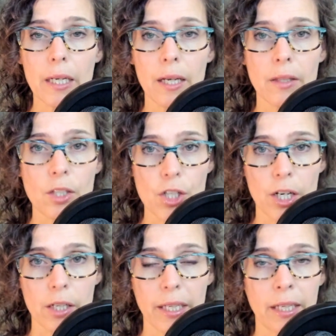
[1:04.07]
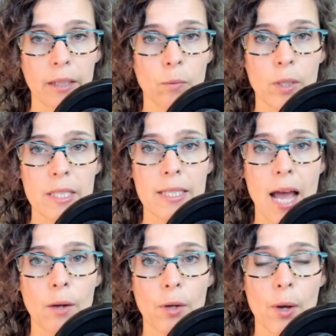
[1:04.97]
in the Cherokee in what is
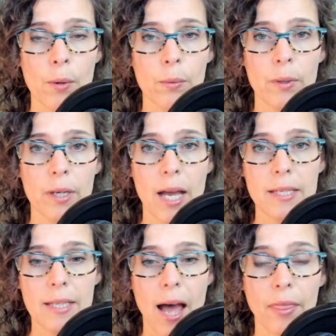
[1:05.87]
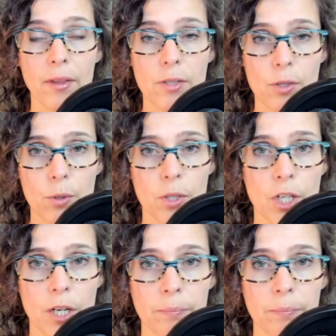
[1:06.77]
now known as Athens, Georgia.